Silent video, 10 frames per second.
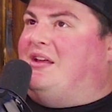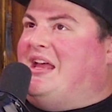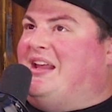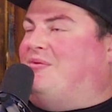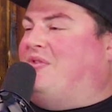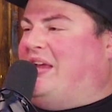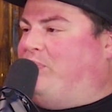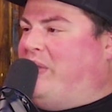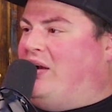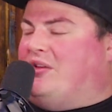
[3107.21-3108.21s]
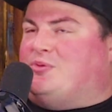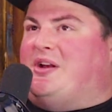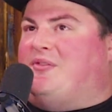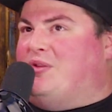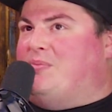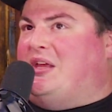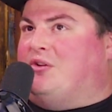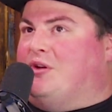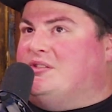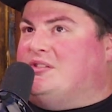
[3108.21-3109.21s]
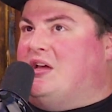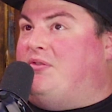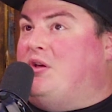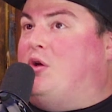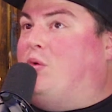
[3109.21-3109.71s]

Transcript: And like paid all this money for the meet and greet and stuff.